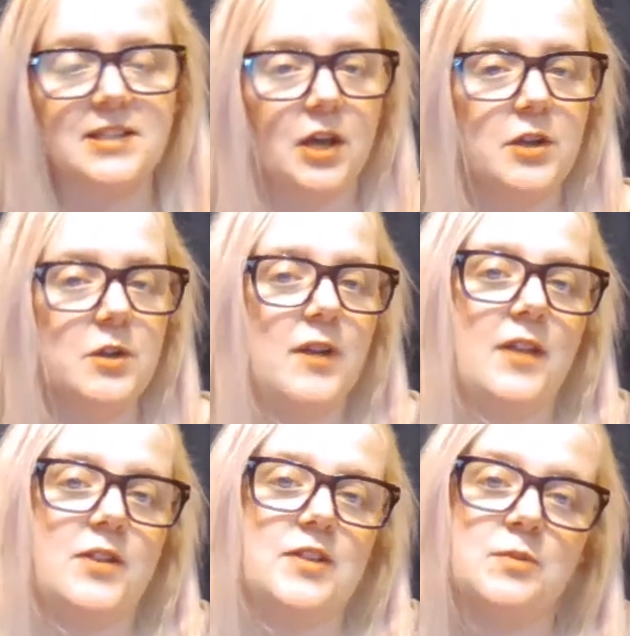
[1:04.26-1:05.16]
tell you
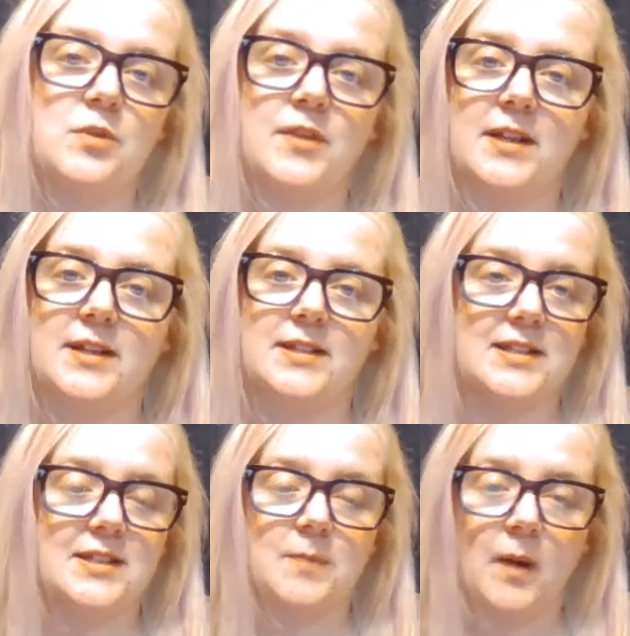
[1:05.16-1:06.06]
that this movie is
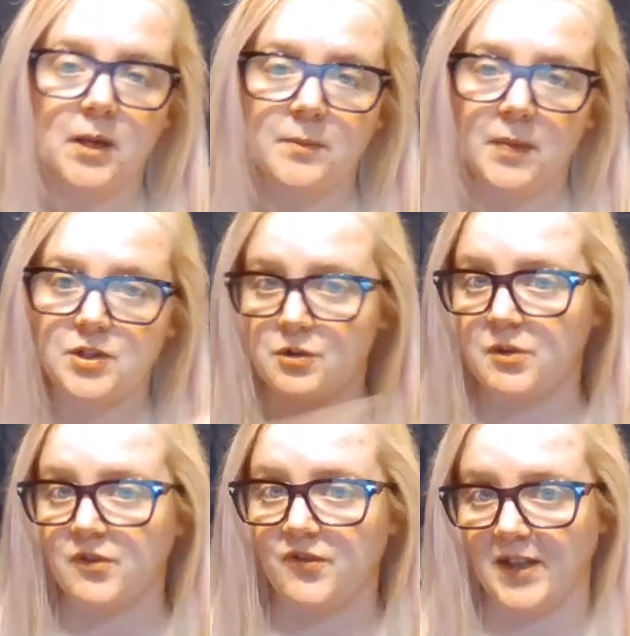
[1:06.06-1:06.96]
inspired by
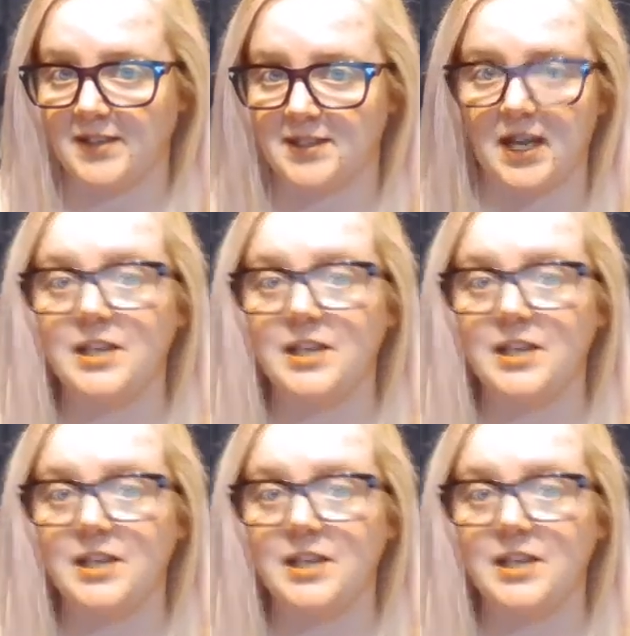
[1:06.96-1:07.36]
true events.